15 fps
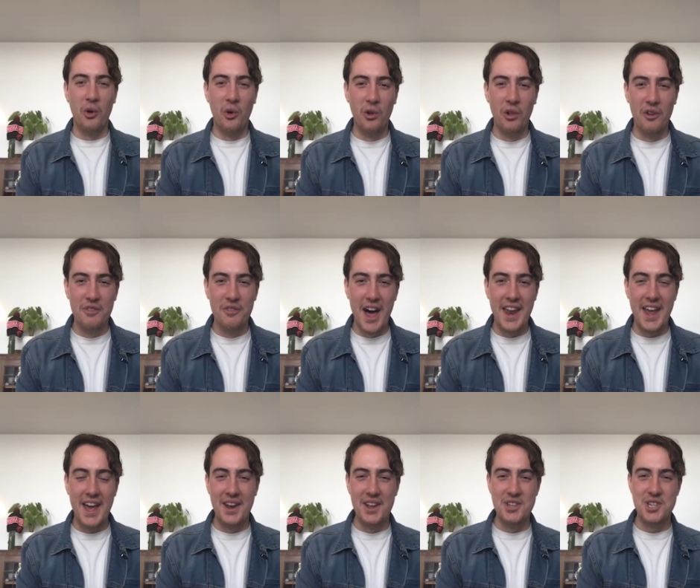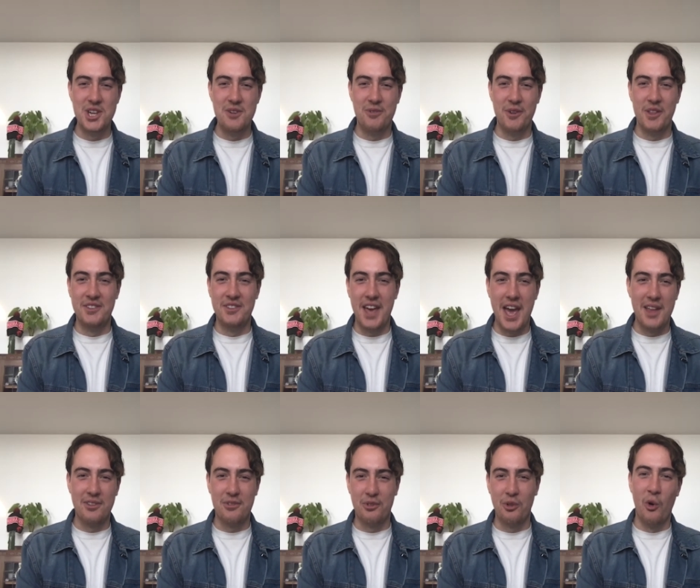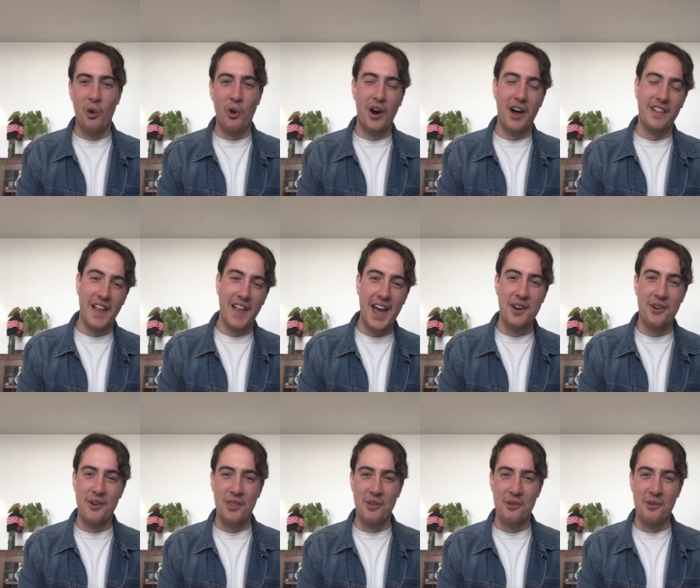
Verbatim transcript: all of that energy for the dance floor later at